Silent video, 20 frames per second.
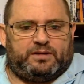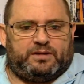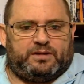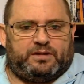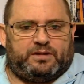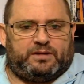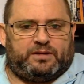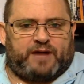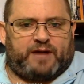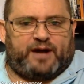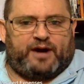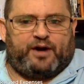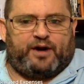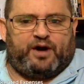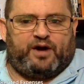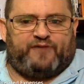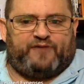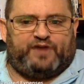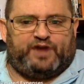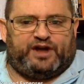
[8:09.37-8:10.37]
I don't
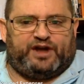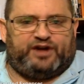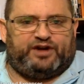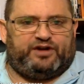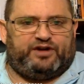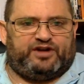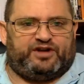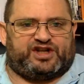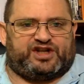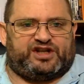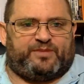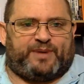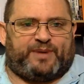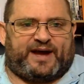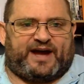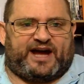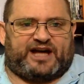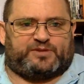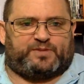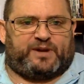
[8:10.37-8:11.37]
know if you can do this in the
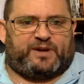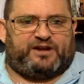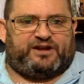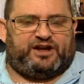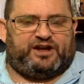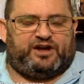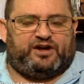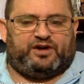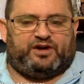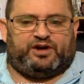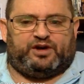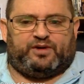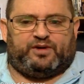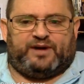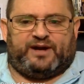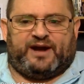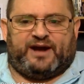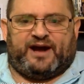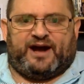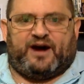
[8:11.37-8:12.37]
past, but I think you can do it
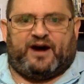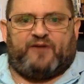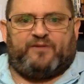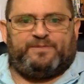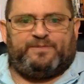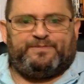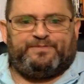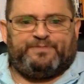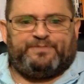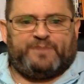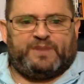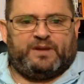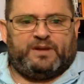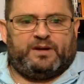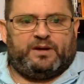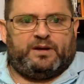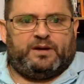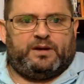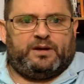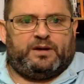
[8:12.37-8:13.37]
now.
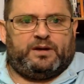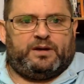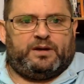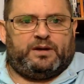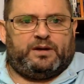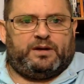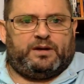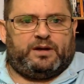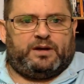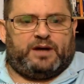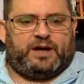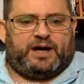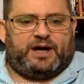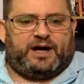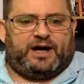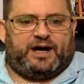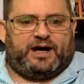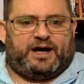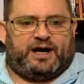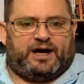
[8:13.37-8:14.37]

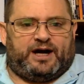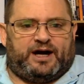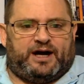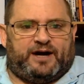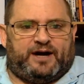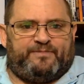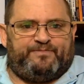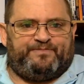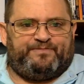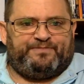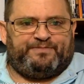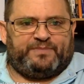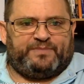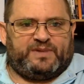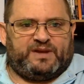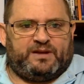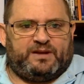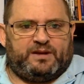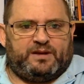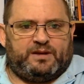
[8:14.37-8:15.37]
Yeah,
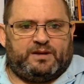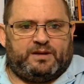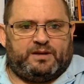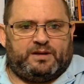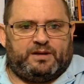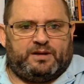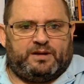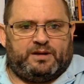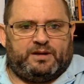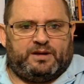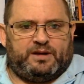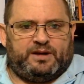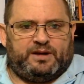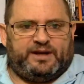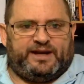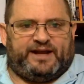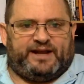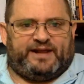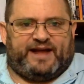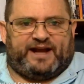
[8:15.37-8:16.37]

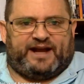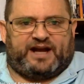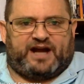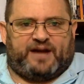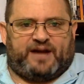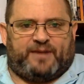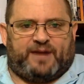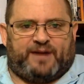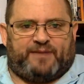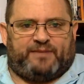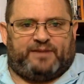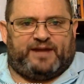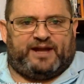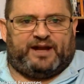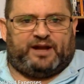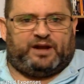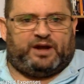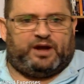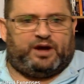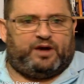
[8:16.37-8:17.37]
let it come up. Let
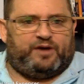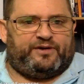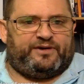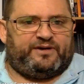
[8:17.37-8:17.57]
it load.